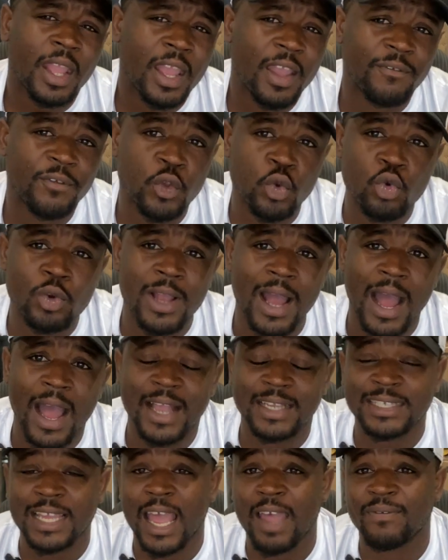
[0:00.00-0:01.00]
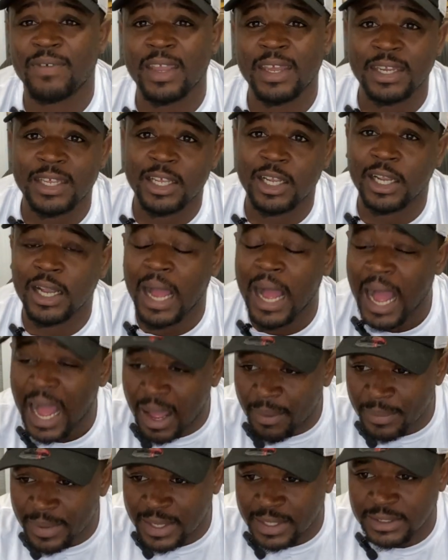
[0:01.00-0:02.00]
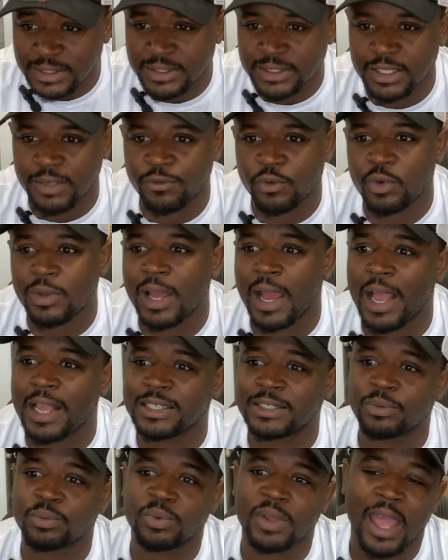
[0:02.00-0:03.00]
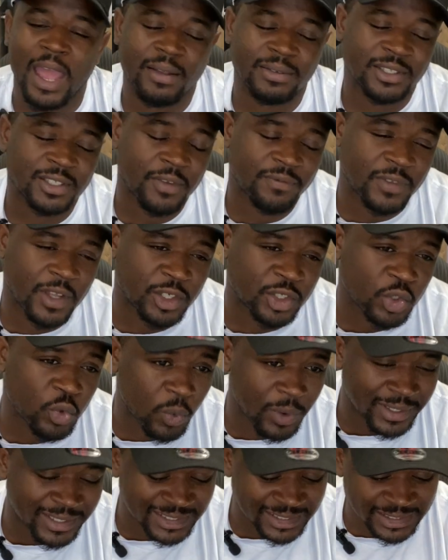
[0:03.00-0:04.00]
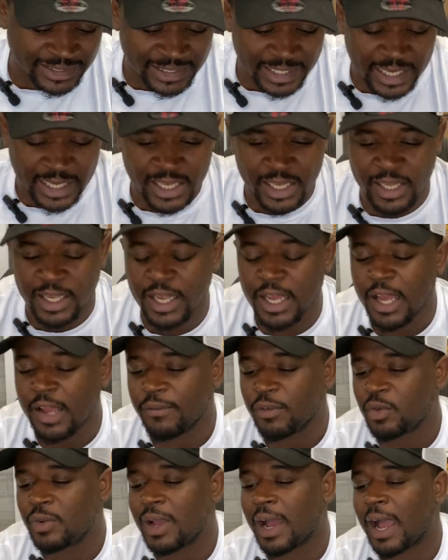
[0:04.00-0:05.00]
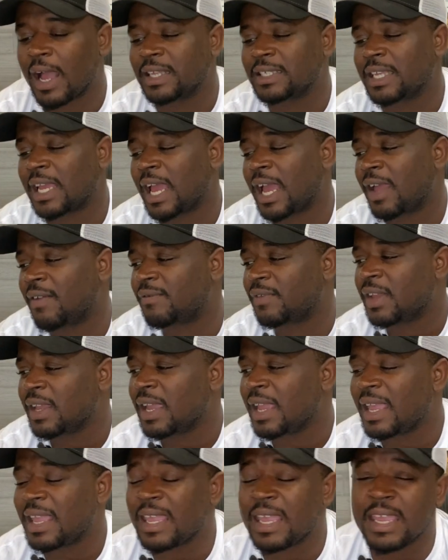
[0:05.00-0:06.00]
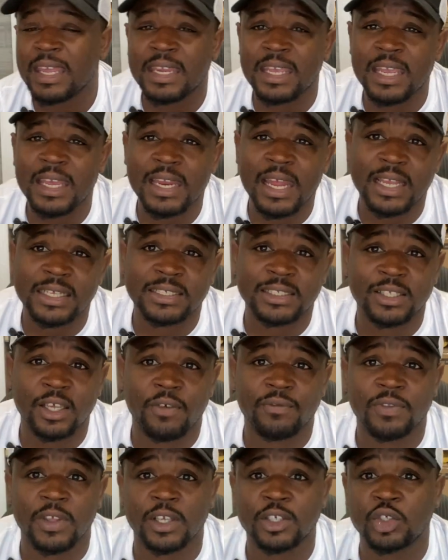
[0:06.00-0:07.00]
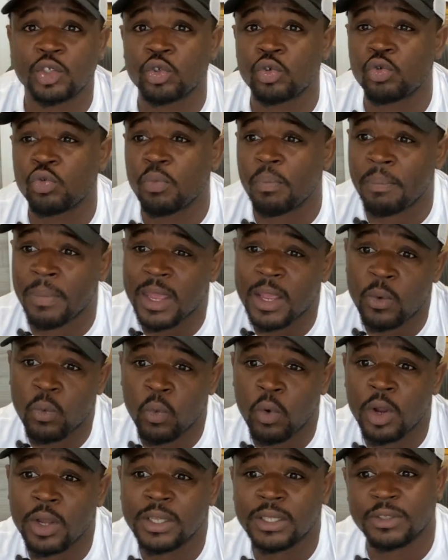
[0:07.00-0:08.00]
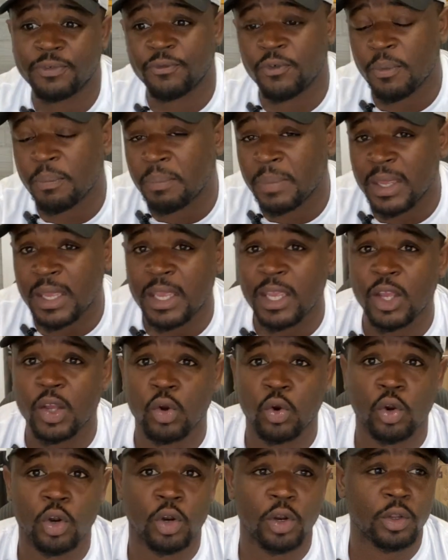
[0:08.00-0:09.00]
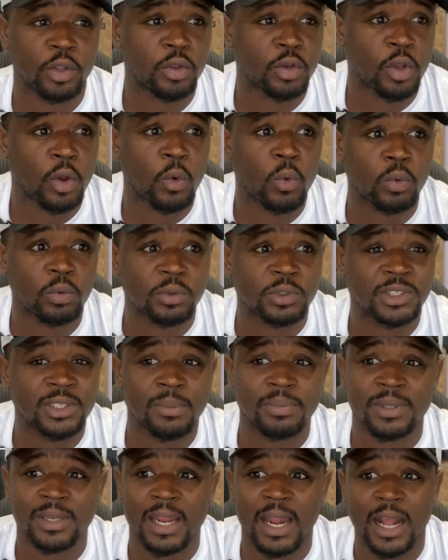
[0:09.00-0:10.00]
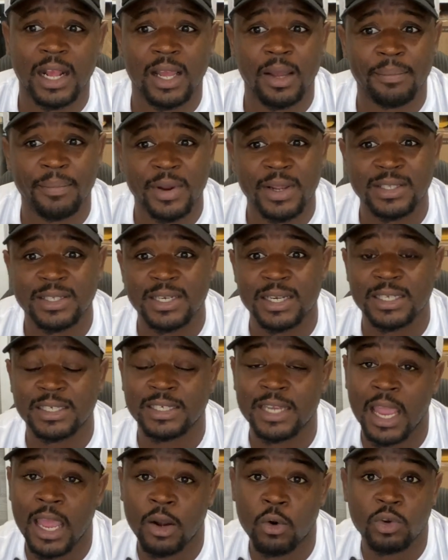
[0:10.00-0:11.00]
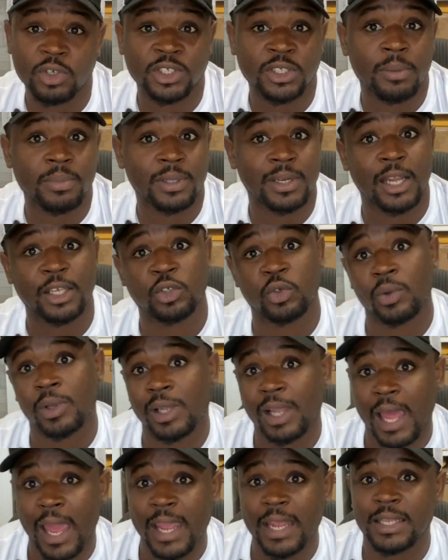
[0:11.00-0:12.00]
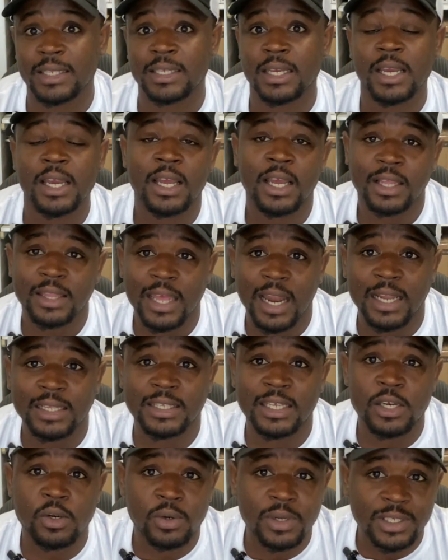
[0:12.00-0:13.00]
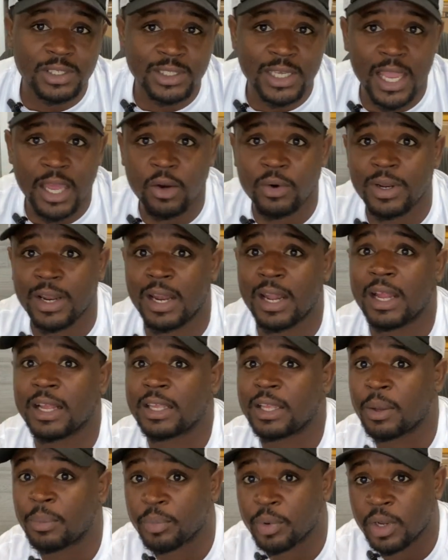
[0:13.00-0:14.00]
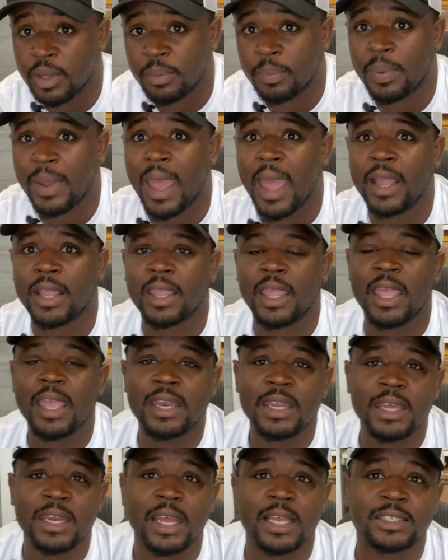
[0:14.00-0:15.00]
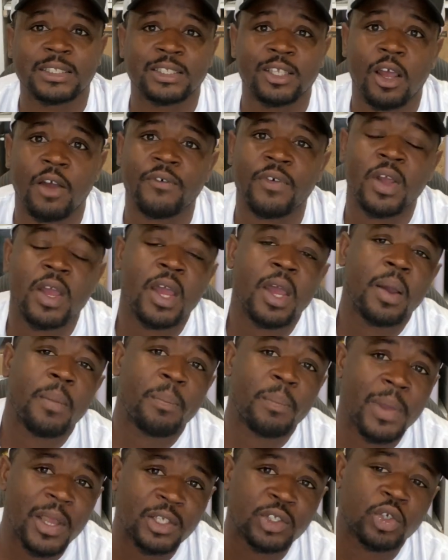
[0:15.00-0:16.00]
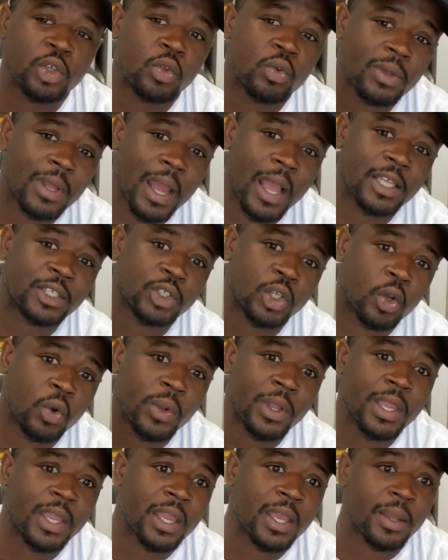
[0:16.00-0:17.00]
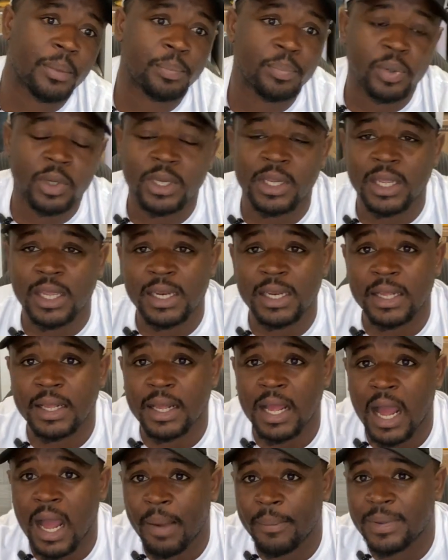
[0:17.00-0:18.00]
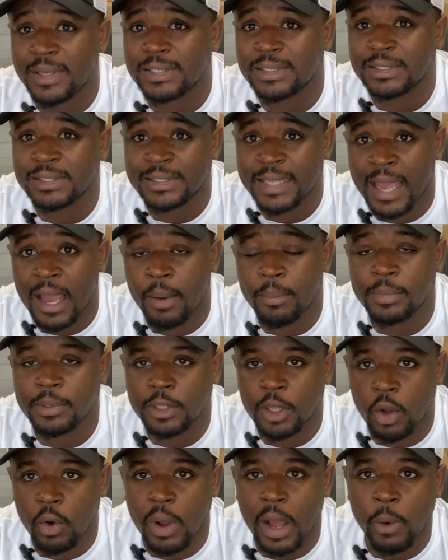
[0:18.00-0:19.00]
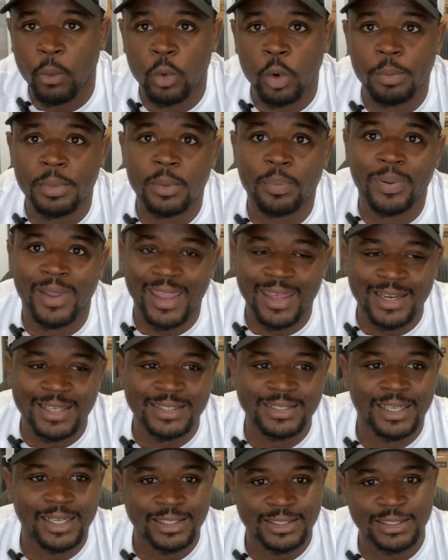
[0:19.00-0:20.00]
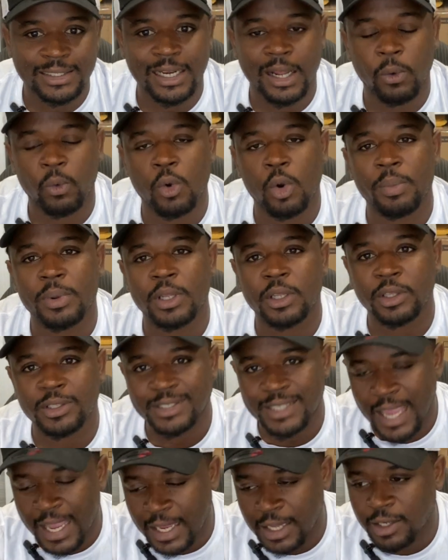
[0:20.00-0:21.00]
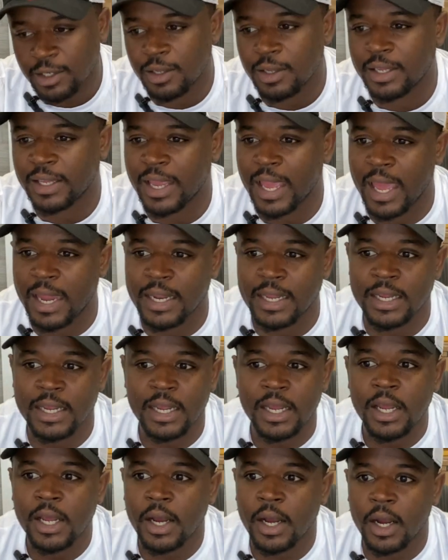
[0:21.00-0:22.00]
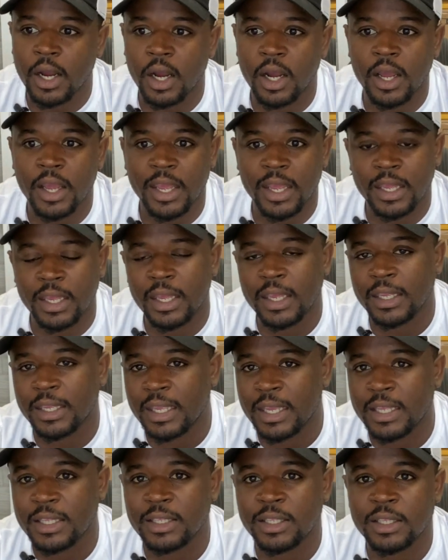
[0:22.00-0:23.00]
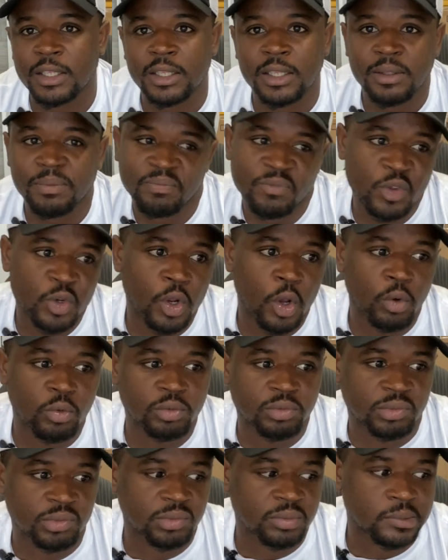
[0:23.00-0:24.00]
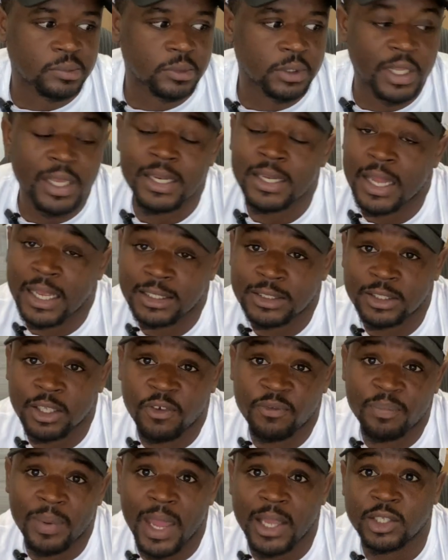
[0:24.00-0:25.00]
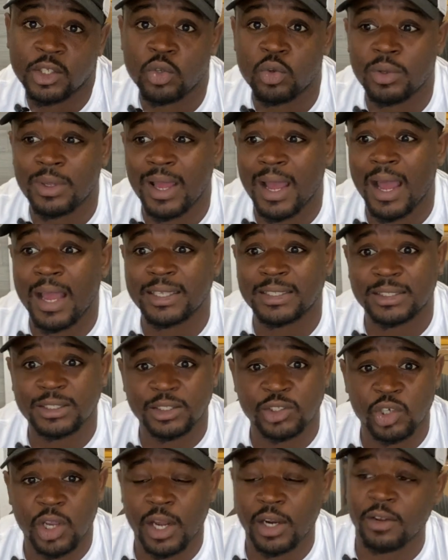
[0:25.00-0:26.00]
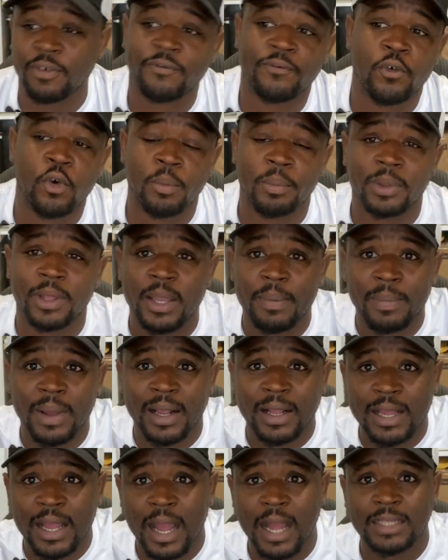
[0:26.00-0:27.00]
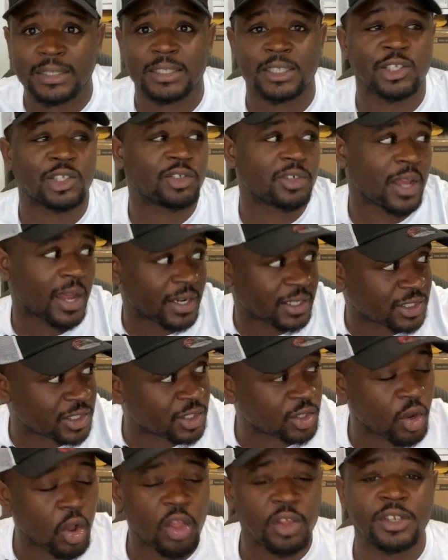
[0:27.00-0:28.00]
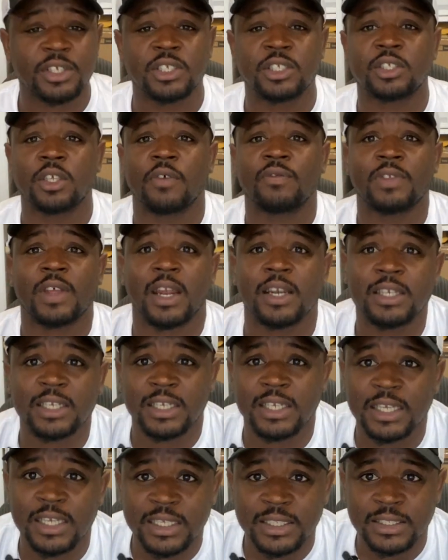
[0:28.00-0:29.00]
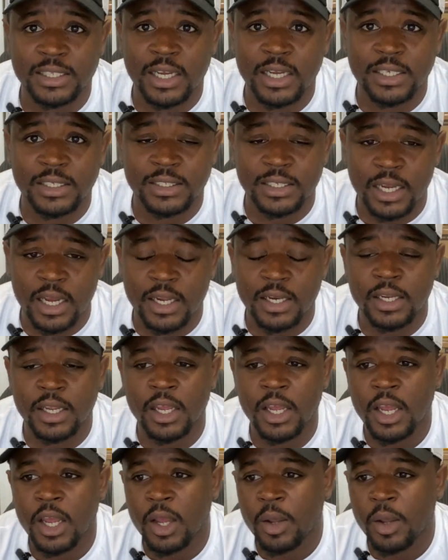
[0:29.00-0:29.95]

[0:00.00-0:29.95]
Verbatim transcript: if you guys have any comments, if you guys have stuff that you want to see, you guys have any of that stuff that you may want from me or you know something that I could bring to the channel or something that you liked that I did on the channel that I could bring back any of that stuff make sure you guys go ahead and put it in the comments down below I will be paying attention I will be taking a look at it uh, and, and getting you know getting that stuff back to you guys and trying to formulate my content strategy and all of this stuff that I need to get done done